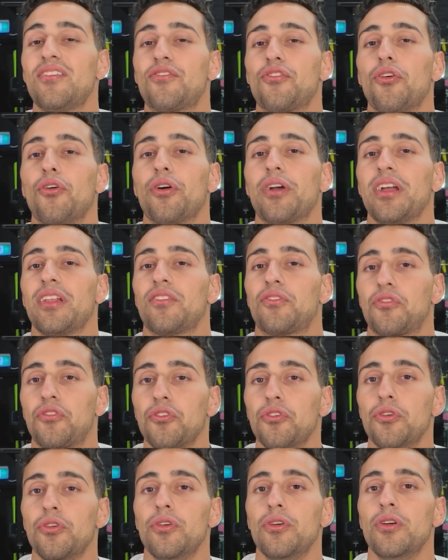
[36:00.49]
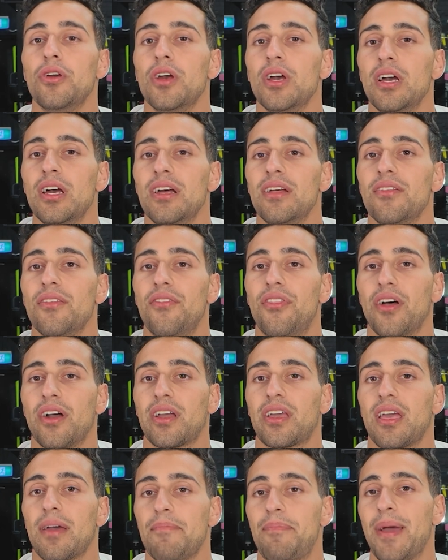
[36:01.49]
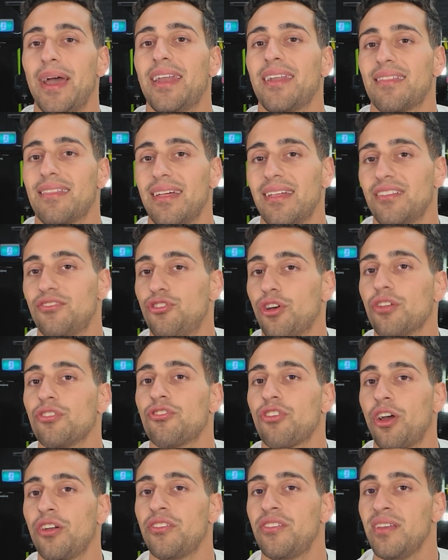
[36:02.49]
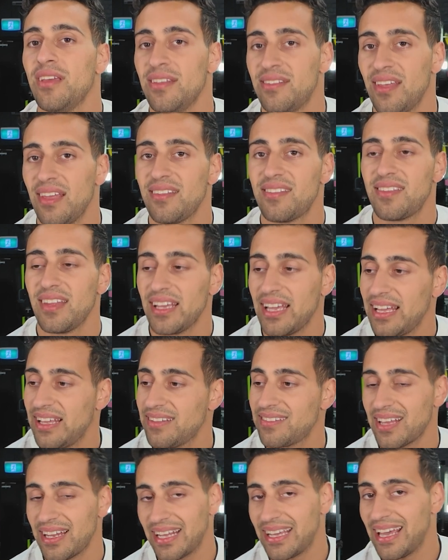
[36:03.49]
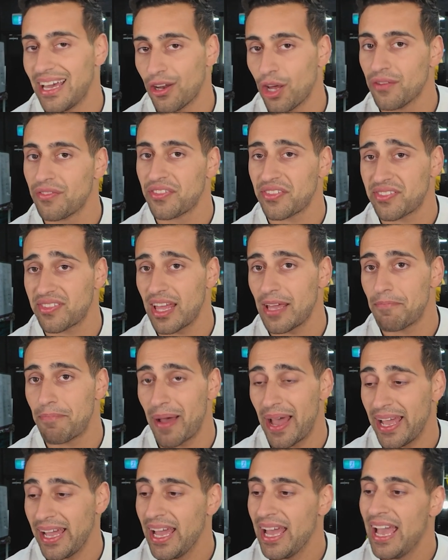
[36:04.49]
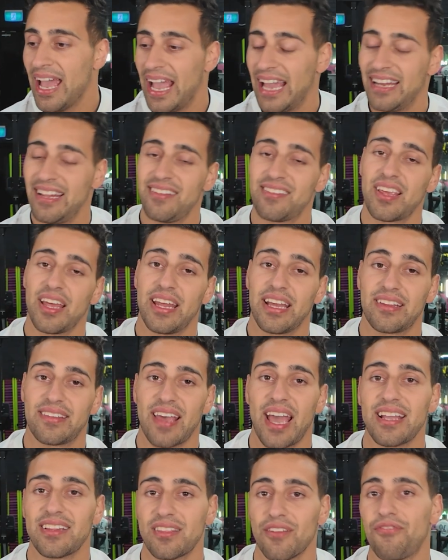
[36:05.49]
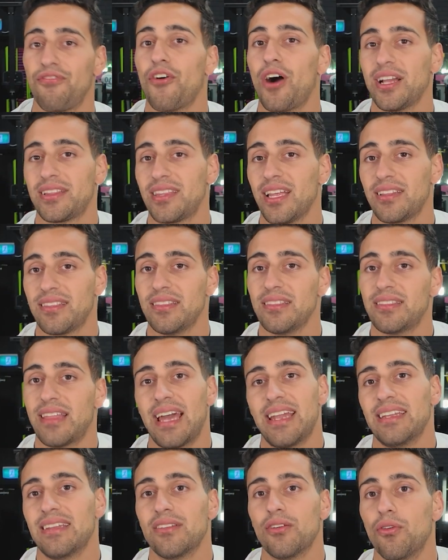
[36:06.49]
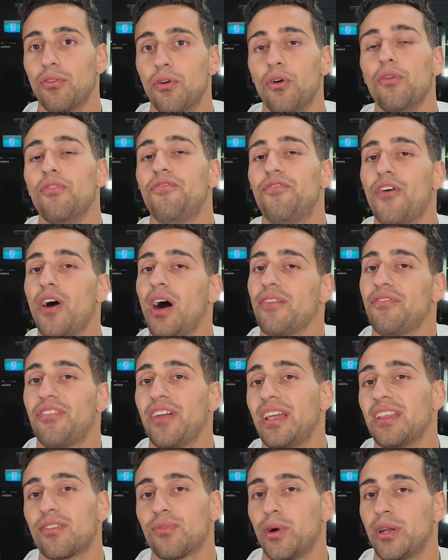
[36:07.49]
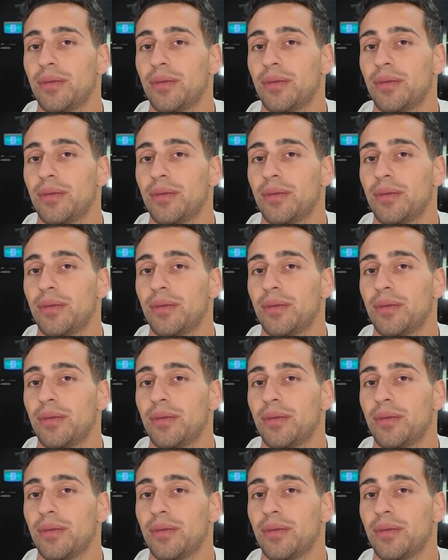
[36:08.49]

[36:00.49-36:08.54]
he's talking to the competitor that Jon Jones is. He's thinking he's going to get over Stipe and he's going to take the fight that all fight fans